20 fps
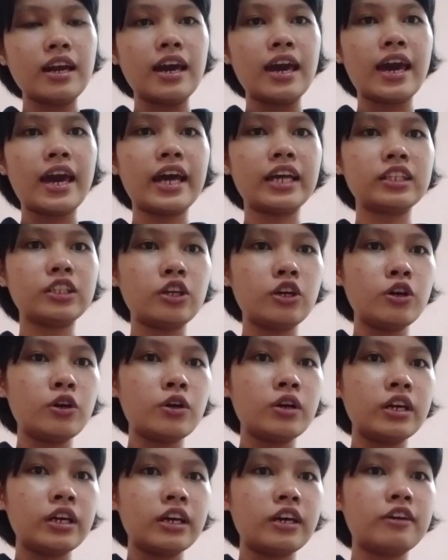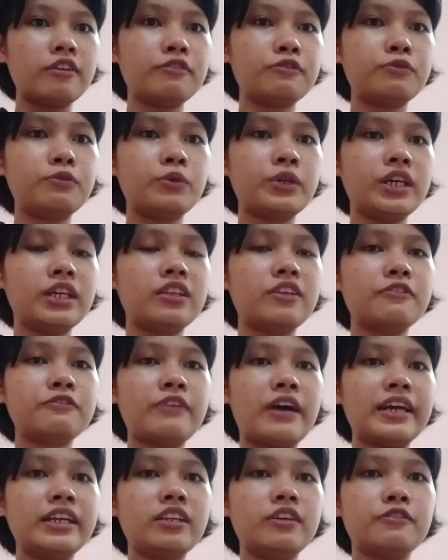And if we
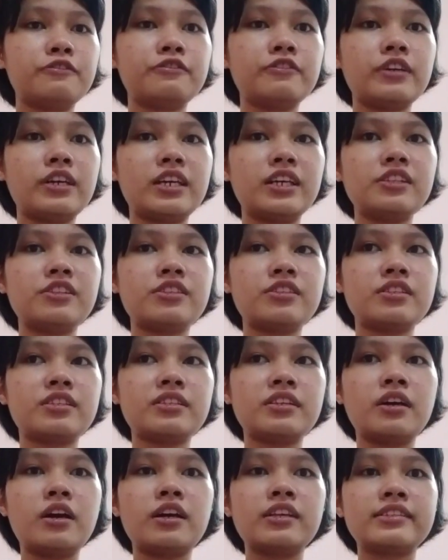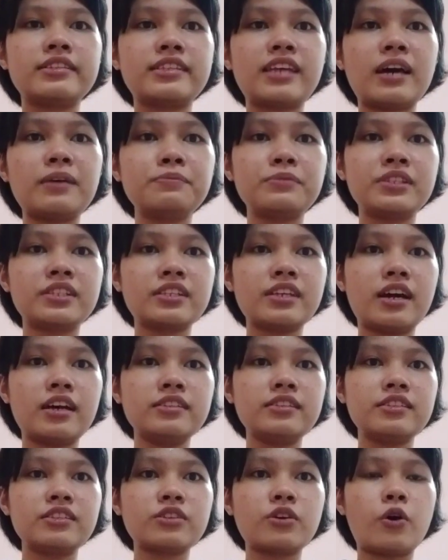define if it's
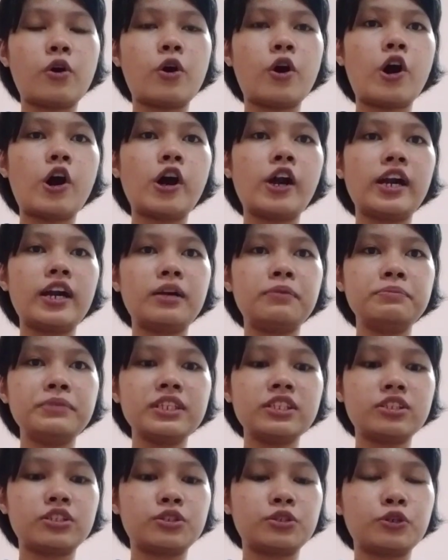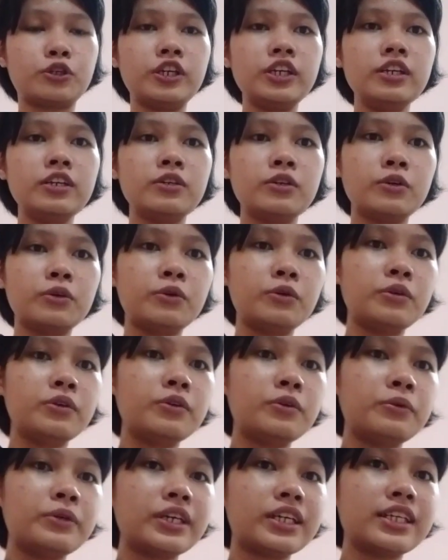substance or mixture,
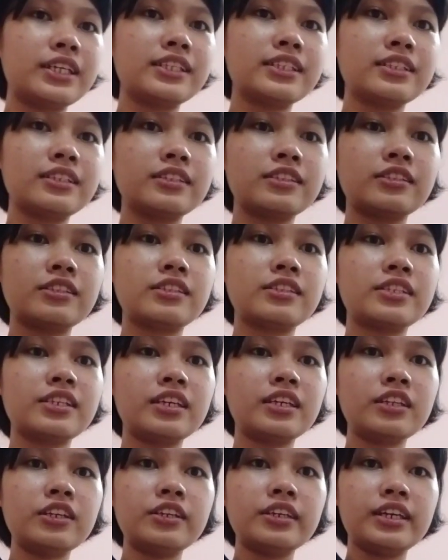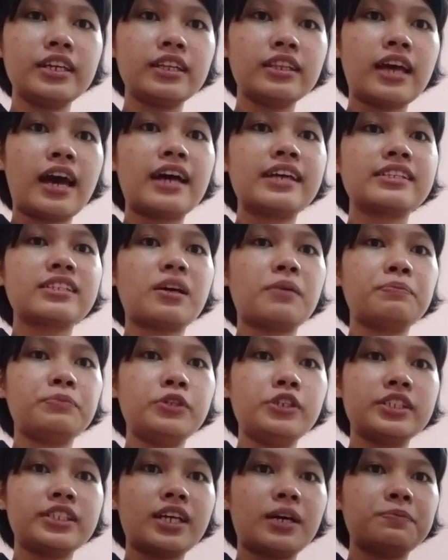we consider it as a
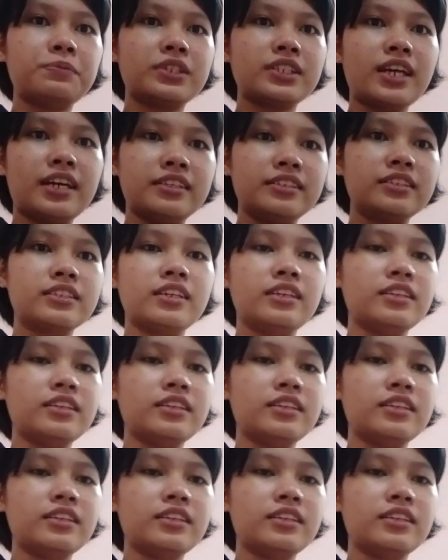pure substance.